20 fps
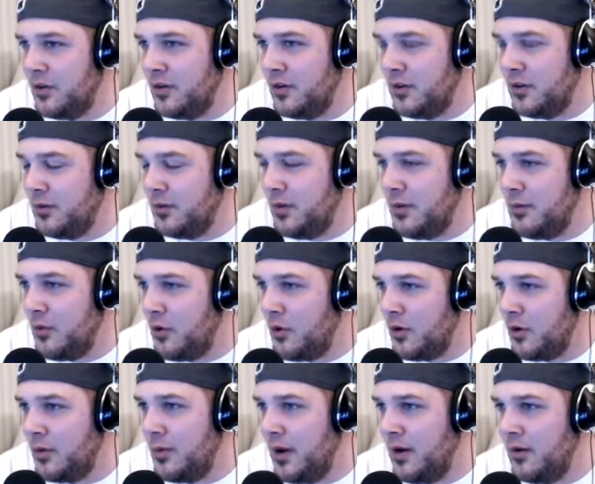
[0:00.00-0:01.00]
a little bit
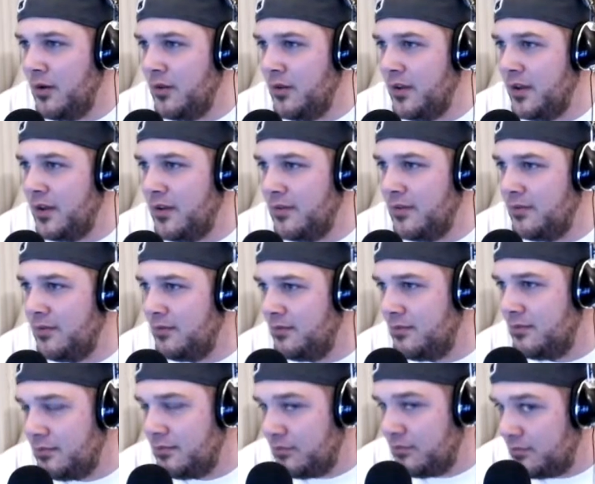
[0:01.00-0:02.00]
more about like
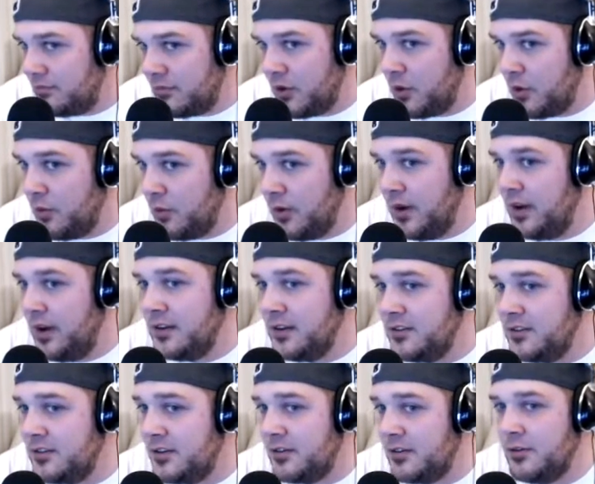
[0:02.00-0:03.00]
Queen
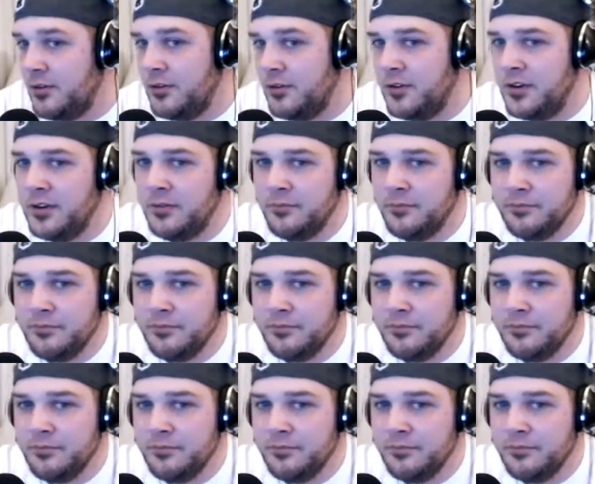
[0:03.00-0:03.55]
in general, and